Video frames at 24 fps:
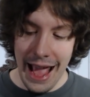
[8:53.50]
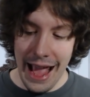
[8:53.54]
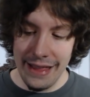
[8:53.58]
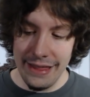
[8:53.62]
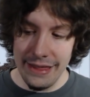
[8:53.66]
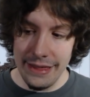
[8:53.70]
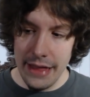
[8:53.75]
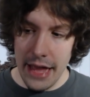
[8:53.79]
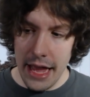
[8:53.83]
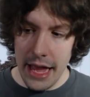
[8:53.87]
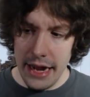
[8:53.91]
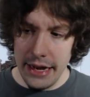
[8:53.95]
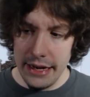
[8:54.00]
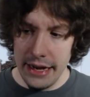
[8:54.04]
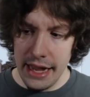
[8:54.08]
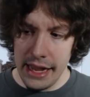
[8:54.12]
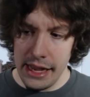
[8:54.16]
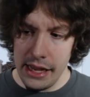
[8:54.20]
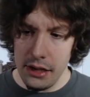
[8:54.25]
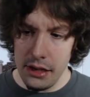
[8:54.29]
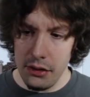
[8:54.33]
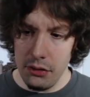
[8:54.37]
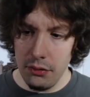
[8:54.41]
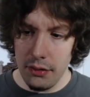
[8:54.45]
And then
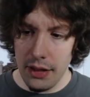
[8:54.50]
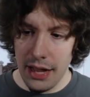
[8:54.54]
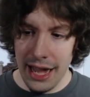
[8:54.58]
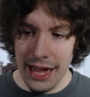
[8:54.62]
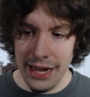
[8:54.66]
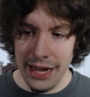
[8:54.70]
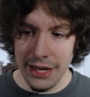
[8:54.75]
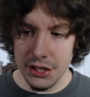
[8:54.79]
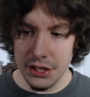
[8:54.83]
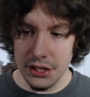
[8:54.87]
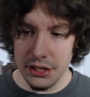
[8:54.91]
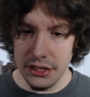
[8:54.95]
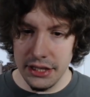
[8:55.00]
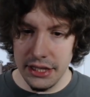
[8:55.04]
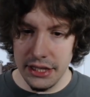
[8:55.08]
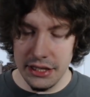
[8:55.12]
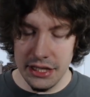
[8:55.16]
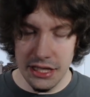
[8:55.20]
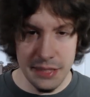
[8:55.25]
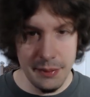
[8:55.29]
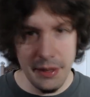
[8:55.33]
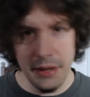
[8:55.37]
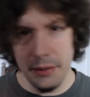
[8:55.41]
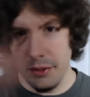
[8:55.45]
now, actually,
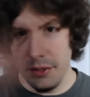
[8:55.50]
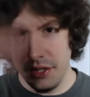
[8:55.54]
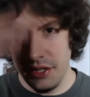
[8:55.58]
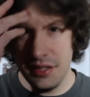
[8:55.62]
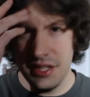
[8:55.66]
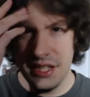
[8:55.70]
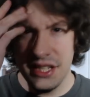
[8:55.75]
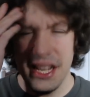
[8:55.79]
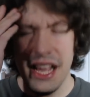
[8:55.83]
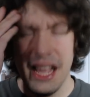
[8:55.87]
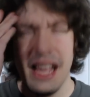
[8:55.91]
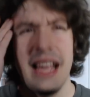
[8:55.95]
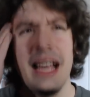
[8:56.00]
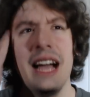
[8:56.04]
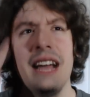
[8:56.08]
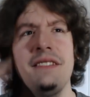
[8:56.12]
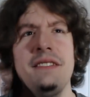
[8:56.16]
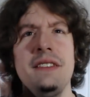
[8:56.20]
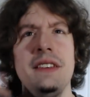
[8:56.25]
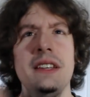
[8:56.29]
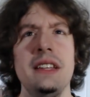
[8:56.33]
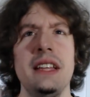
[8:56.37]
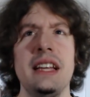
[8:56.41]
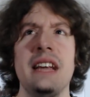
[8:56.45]
despite what you say, I
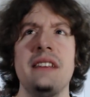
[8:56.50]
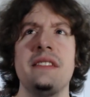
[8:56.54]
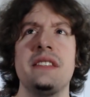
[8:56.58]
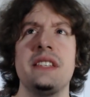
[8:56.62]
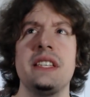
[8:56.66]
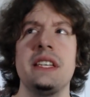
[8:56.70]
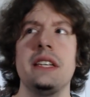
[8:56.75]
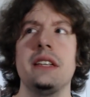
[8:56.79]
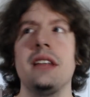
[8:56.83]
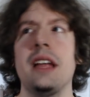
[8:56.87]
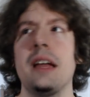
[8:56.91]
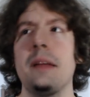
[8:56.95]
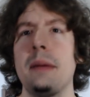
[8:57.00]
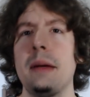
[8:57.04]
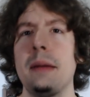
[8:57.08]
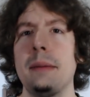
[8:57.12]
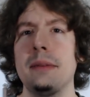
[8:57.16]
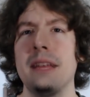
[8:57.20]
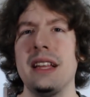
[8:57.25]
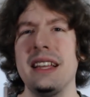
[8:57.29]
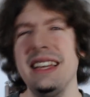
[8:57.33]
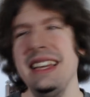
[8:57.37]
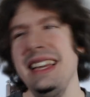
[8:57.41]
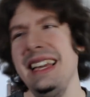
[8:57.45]
feel like I've seen a lot of
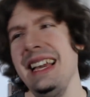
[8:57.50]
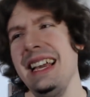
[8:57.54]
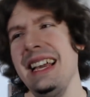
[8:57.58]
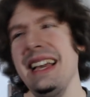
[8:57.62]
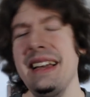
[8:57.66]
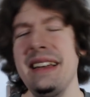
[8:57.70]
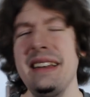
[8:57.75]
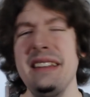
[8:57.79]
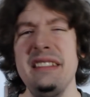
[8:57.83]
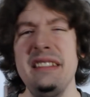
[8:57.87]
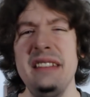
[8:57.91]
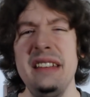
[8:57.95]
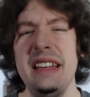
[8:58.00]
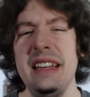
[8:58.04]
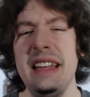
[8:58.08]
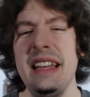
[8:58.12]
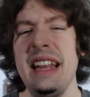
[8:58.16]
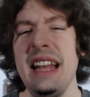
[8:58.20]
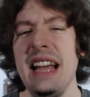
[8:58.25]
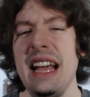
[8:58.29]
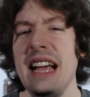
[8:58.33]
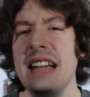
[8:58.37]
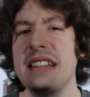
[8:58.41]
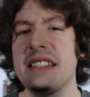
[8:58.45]
people like, eh,
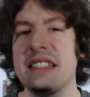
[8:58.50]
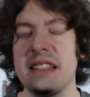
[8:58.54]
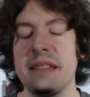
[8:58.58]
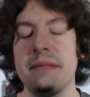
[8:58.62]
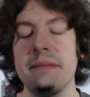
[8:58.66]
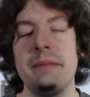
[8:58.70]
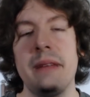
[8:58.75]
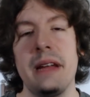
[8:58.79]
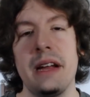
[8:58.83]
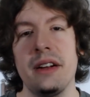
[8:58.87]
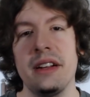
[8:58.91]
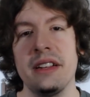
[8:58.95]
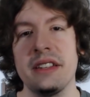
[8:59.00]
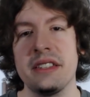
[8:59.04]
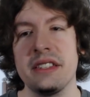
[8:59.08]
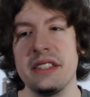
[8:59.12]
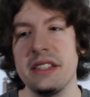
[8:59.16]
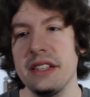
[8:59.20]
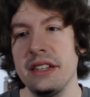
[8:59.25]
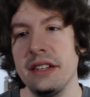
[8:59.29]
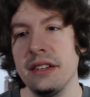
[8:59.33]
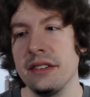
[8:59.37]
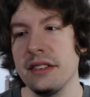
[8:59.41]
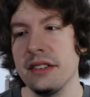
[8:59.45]
it had some merits.
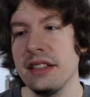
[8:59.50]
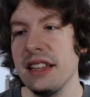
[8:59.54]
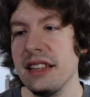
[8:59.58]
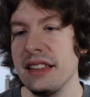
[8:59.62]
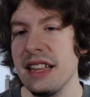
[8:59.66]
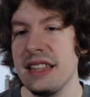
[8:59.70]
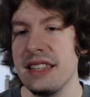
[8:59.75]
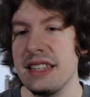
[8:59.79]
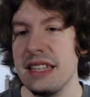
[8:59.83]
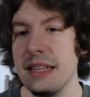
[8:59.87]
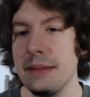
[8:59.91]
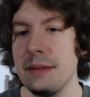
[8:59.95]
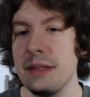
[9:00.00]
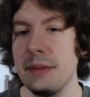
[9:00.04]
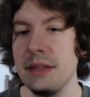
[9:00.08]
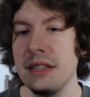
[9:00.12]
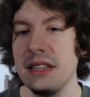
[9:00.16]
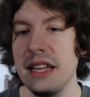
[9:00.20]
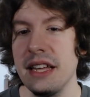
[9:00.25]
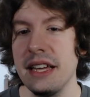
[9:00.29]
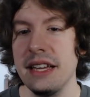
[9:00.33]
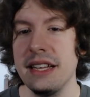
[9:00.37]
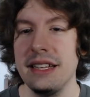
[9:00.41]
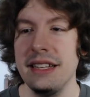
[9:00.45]
You know, that, that seemed to be
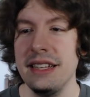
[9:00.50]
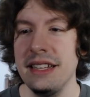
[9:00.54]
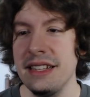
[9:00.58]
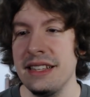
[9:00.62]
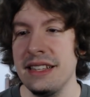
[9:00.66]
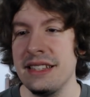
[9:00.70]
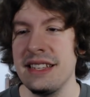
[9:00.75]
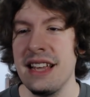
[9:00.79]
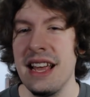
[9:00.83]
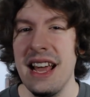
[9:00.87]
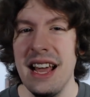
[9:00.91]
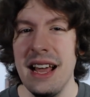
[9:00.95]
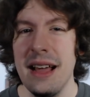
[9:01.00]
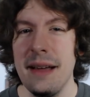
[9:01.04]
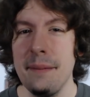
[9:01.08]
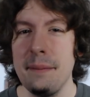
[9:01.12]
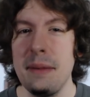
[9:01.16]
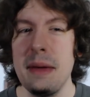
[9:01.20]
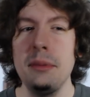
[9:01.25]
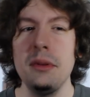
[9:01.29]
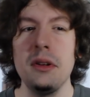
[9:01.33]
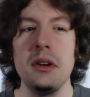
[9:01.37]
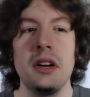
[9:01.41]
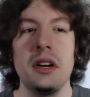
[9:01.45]
like, it's
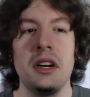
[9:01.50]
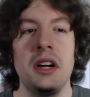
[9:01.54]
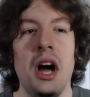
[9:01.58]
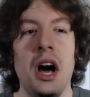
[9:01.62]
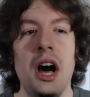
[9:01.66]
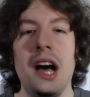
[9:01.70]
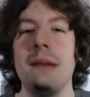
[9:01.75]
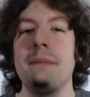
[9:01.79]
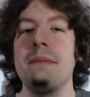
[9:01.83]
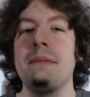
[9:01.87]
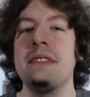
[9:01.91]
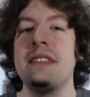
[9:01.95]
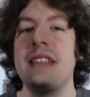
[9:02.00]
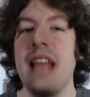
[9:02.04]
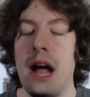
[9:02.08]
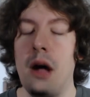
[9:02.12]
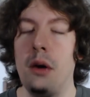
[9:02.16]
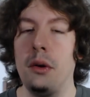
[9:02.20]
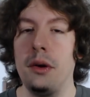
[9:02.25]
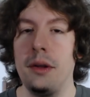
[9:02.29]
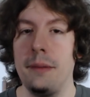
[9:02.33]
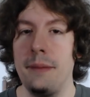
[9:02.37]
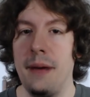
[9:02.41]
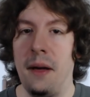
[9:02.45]
people are calmed
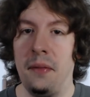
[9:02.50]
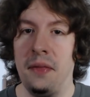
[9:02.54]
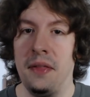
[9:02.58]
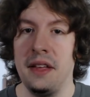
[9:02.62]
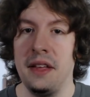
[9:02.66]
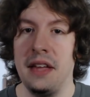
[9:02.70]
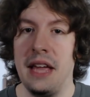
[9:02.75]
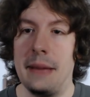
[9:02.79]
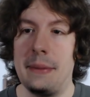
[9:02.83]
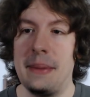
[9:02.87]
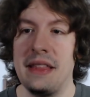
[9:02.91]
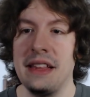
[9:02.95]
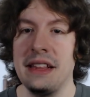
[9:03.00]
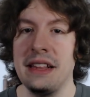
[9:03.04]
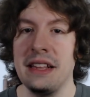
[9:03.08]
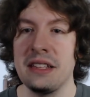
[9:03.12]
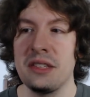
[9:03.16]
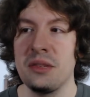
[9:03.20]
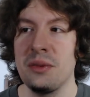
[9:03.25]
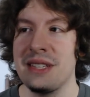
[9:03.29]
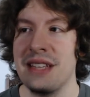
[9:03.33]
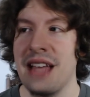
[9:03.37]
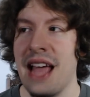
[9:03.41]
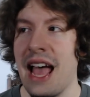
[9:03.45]
down about the game. I think
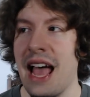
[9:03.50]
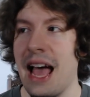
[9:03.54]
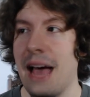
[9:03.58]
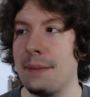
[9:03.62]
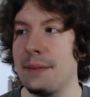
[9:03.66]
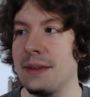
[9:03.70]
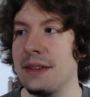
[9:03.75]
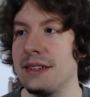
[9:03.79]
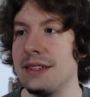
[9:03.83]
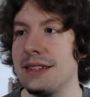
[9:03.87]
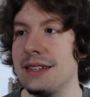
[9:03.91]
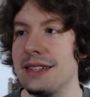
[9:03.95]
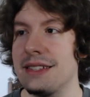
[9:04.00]
that's what's happened.